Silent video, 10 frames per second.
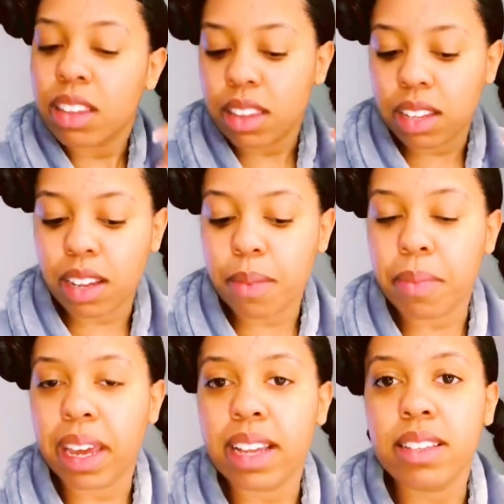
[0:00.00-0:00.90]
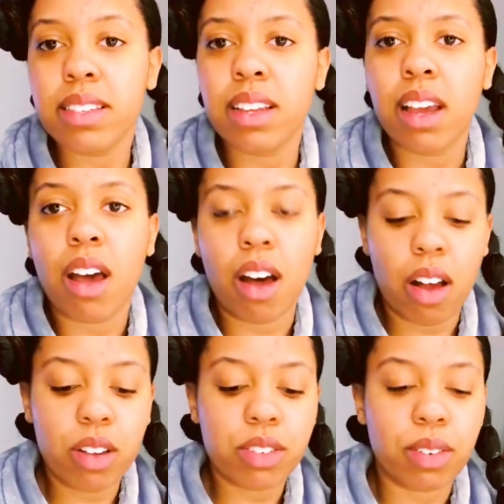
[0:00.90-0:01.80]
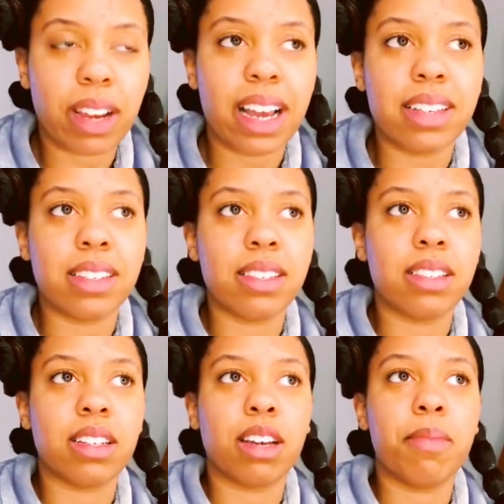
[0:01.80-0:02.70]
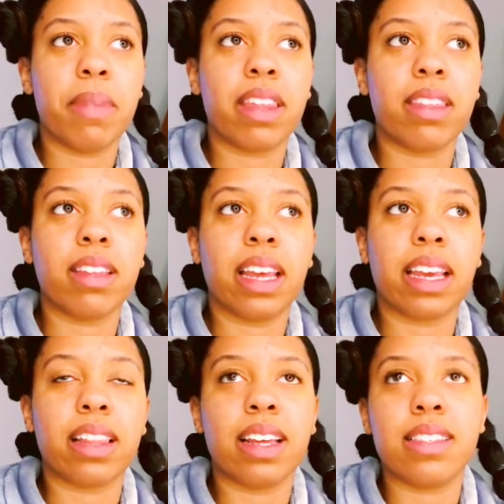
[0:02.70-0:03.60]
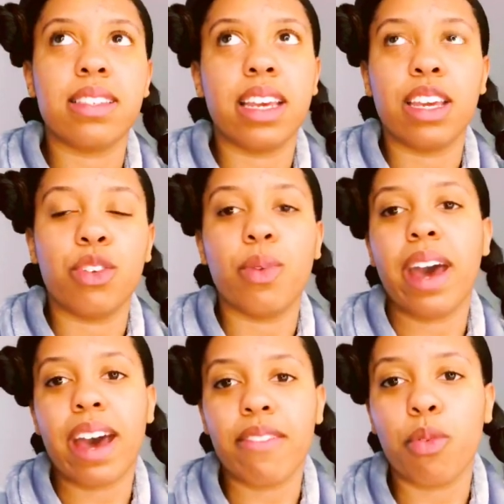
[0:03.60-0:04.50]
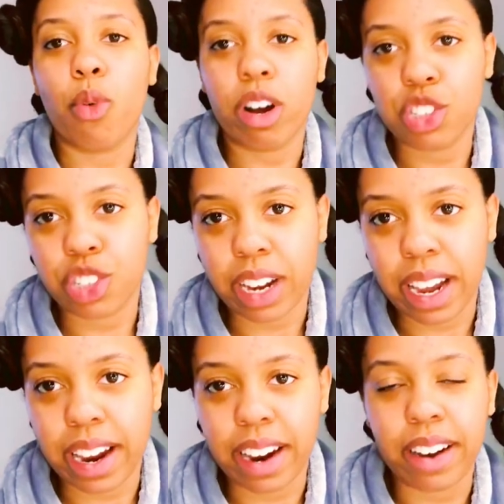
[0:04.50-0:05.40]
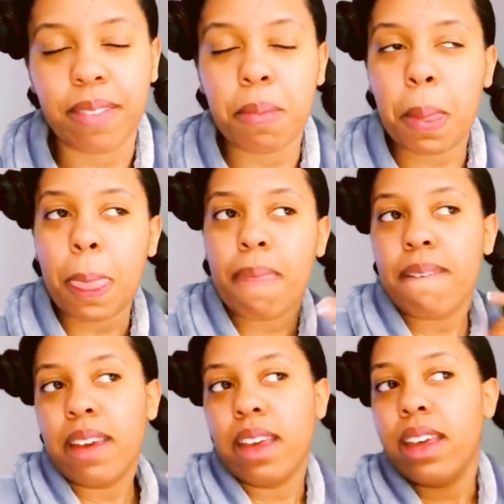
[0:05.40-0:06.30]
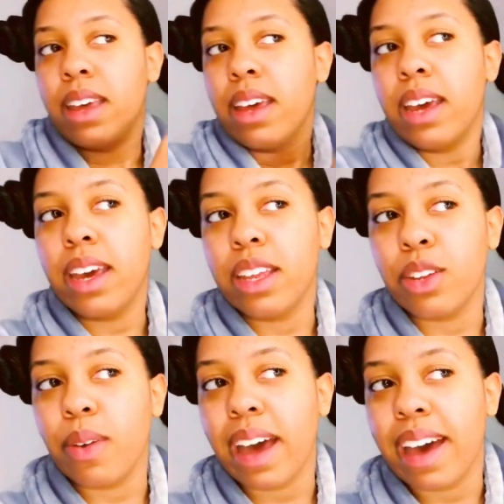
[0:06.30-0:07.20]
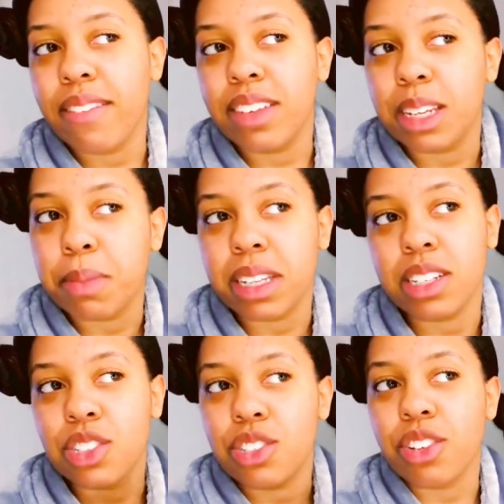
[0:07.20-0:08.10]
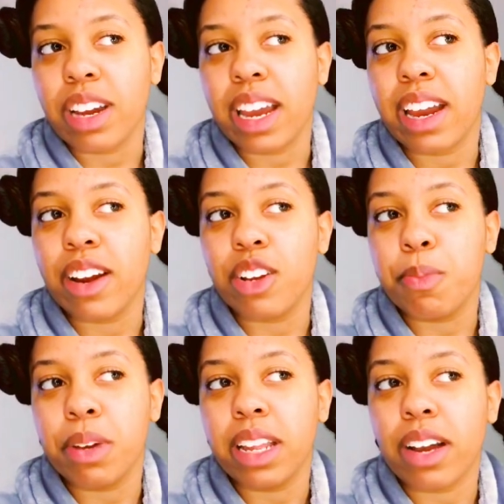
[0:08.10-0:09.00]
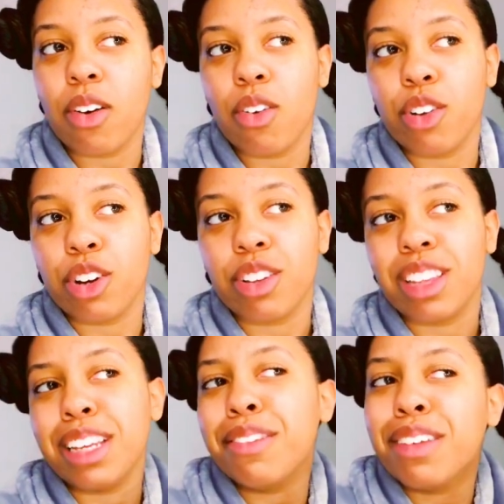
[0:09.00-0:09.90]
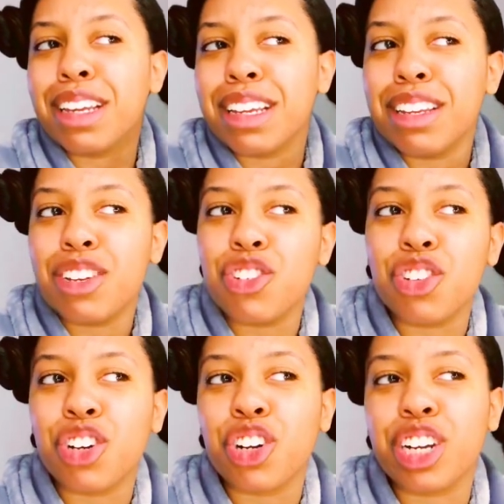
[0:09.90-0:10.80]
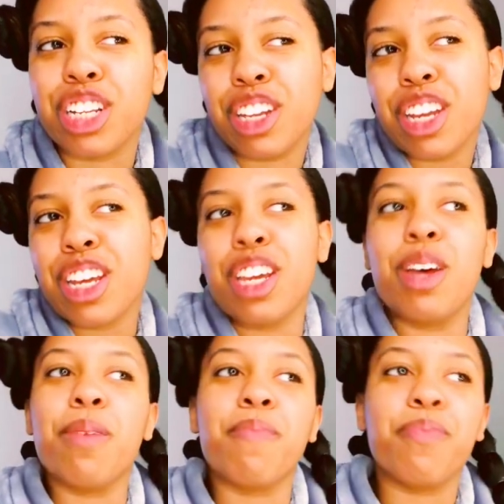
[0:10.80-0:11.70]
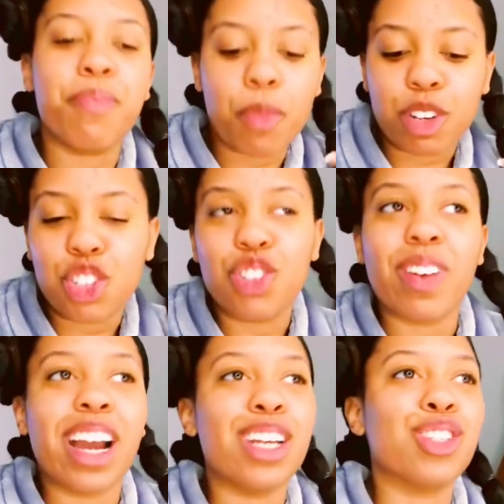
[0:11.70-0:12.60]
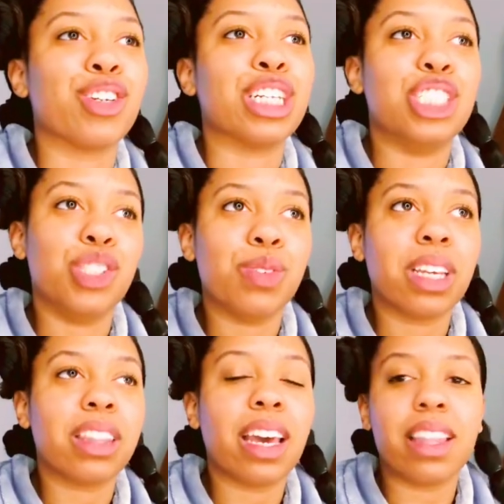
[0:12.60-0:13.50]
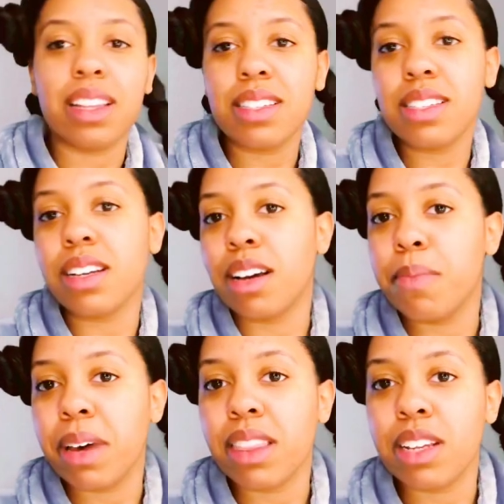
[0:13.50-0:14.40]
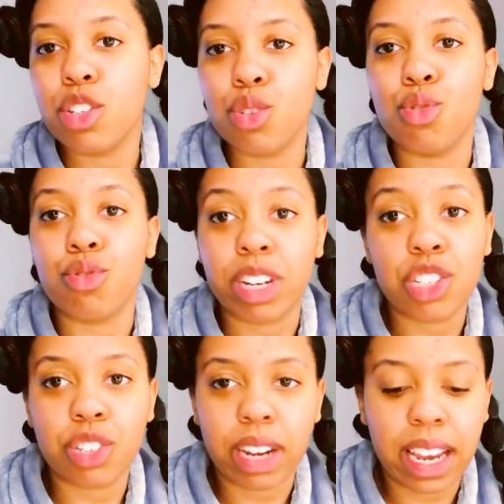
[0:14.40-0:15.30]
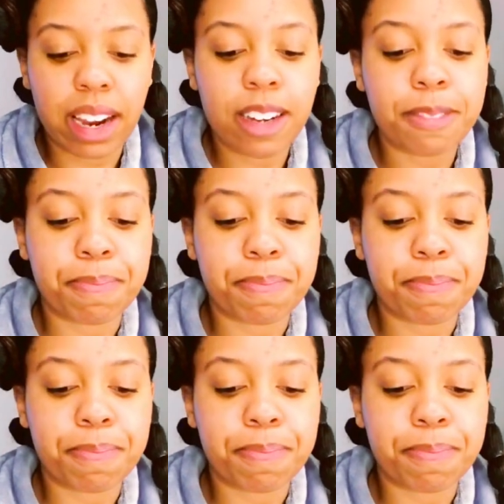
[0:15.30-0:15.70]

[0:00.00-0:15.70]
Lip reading: the bands. Also guys, this is a good method. Like, let's say you have washed your hair, you have deep conditioned your hair, and you put like all your leave-in conditioner and moisturizer and juice like that. This is a good method to stretch your hair